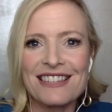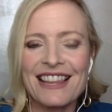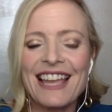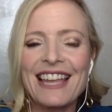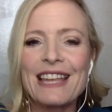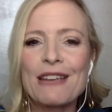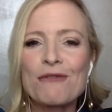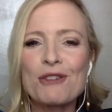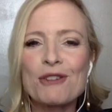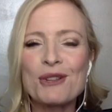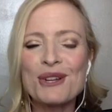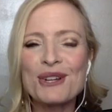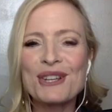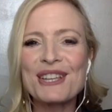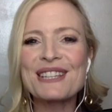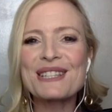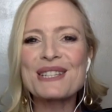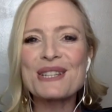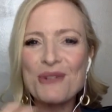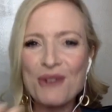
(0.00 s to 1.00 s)
Like if you look
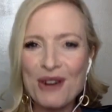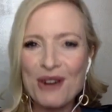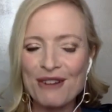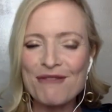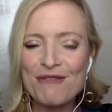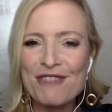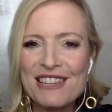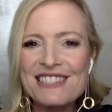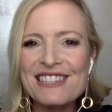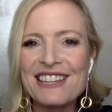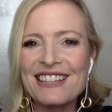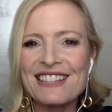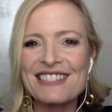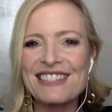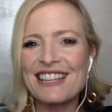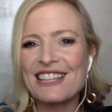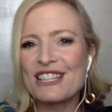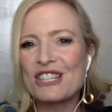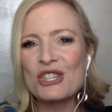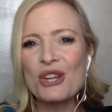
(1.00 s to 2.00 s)
into quantum physics,
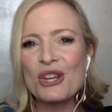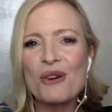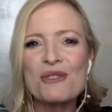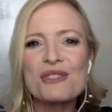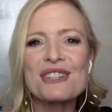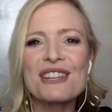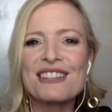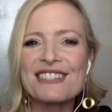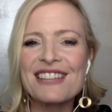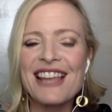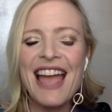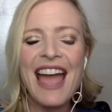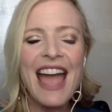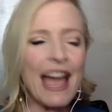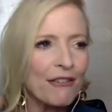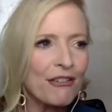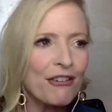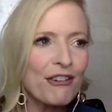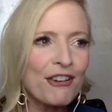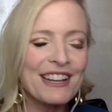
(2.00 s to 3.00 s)
it shows us
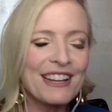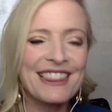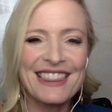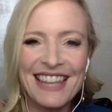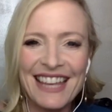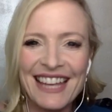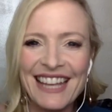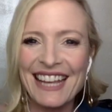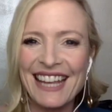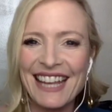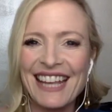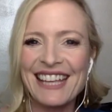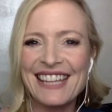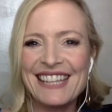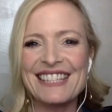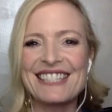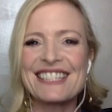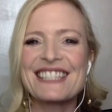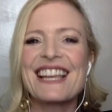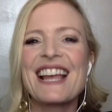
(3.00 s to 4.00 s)
everything
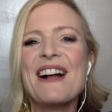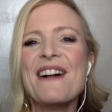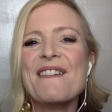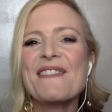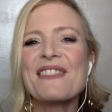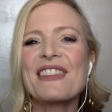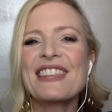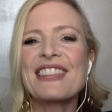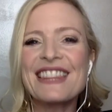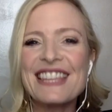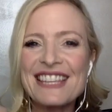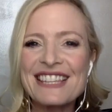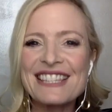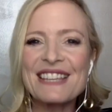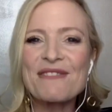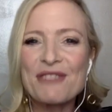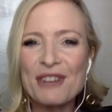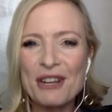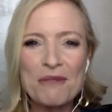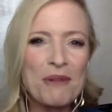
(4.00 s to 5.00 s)
is these
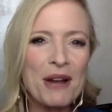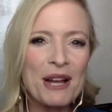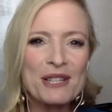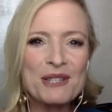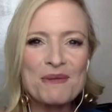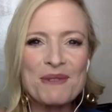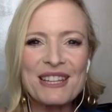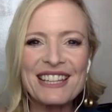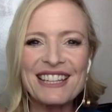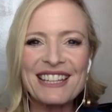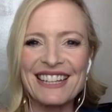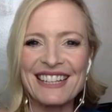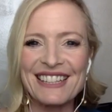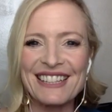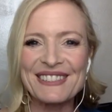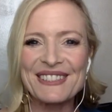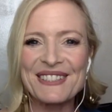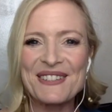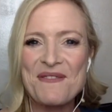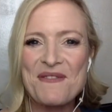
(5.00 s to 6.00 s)
infinite
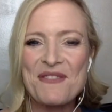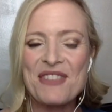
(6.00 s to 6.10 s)
possibilities.